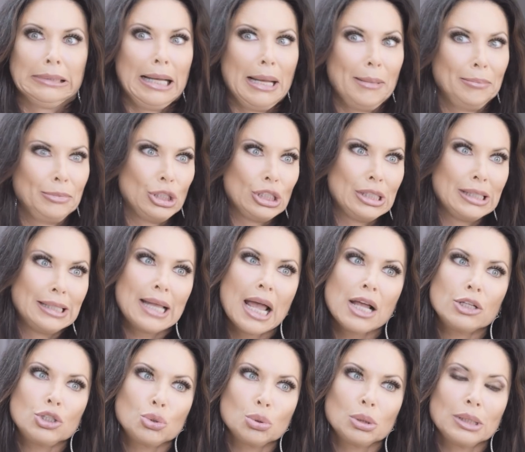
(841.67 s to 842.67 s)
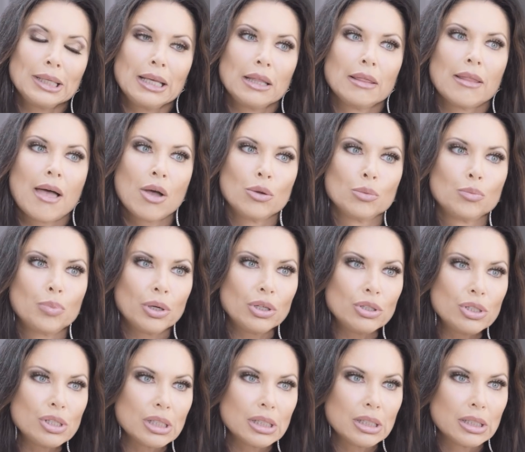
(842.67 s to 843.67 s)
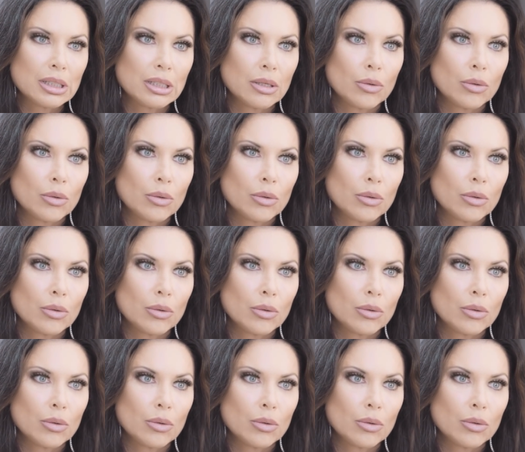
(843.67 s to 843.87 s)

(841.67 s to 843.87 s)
I'm just naturally a loud person.